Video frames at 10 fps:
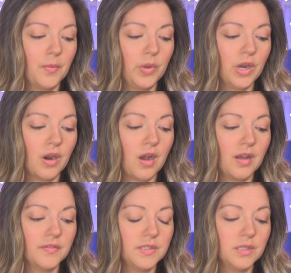We are
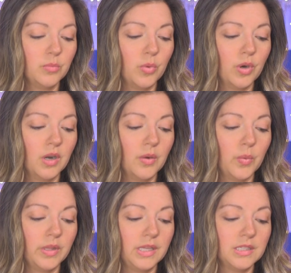often more
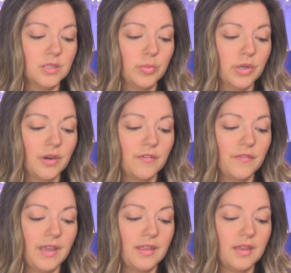willing to put our
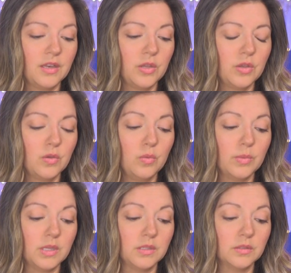faith in
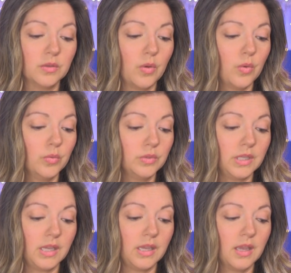humans
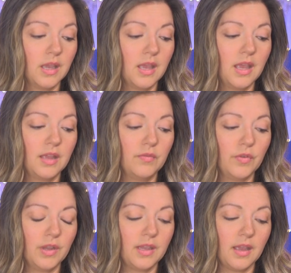only and
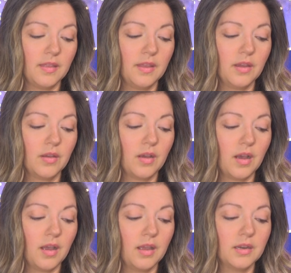forget that
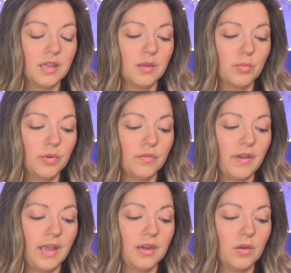God can
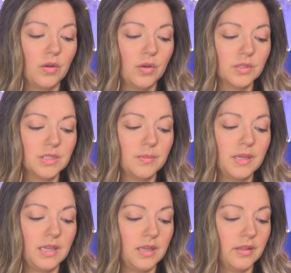provide ultimate
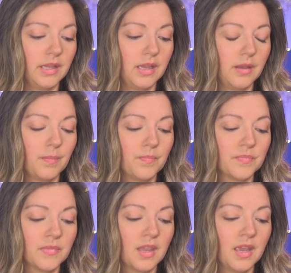healing.
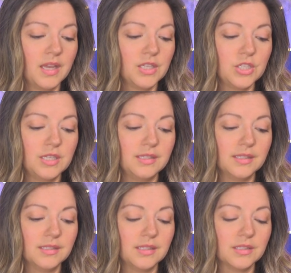
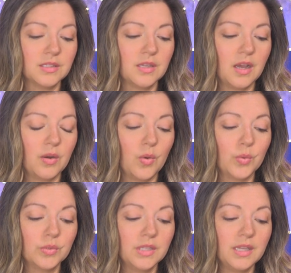Jesus is not
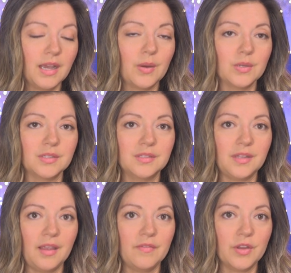only our
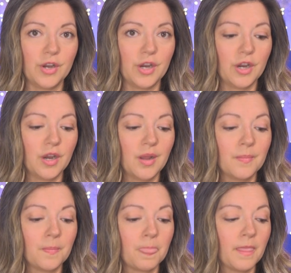Savior,
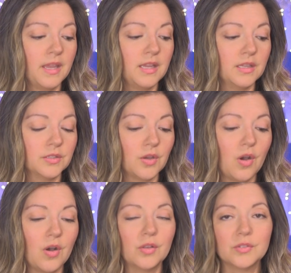He is
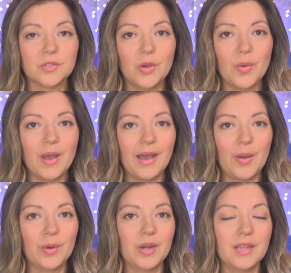also
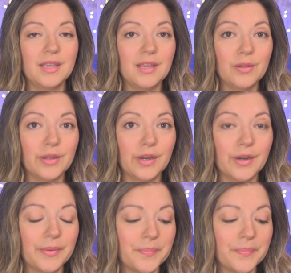our healer.